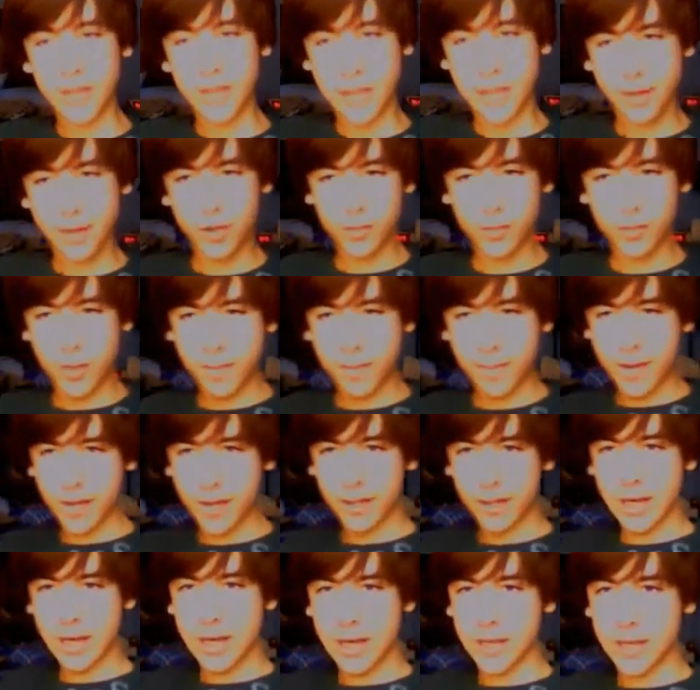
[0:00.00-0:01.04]
yeah, those are my
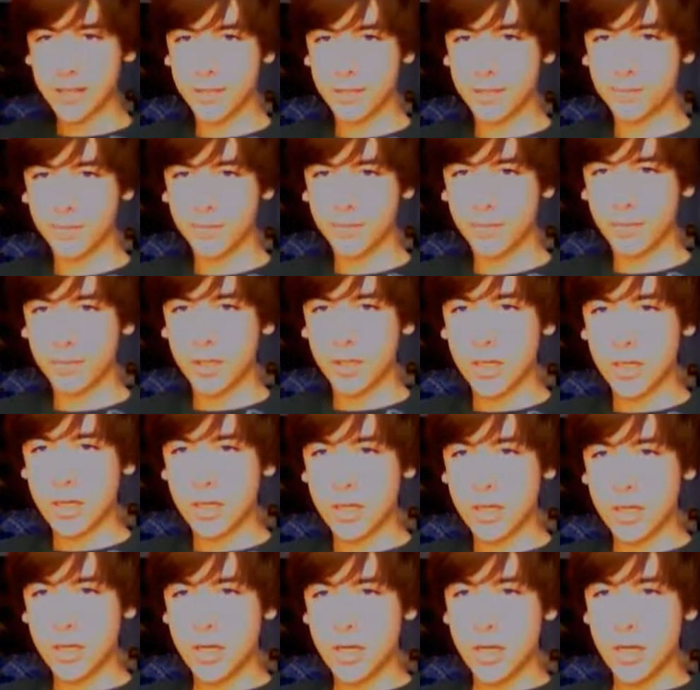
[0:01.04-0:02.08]
main guys.
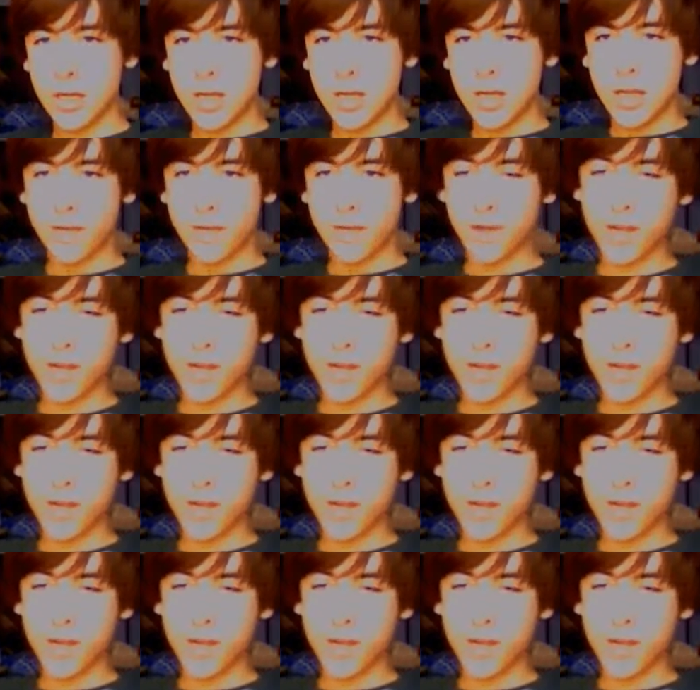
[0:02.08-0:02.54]
If you